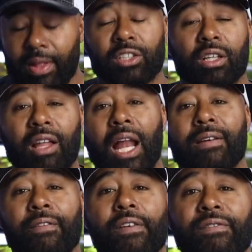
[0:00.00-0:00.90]
there's a lot
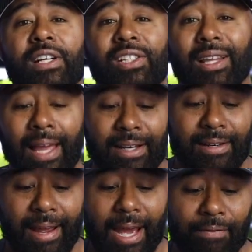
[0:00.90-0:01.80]
of different fish that like
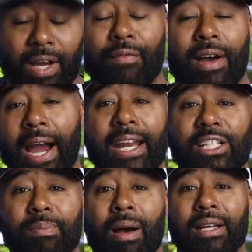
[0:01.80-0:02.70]
to have kind of a hiding
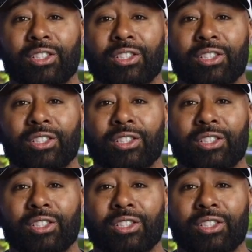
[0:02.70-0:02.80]
spot.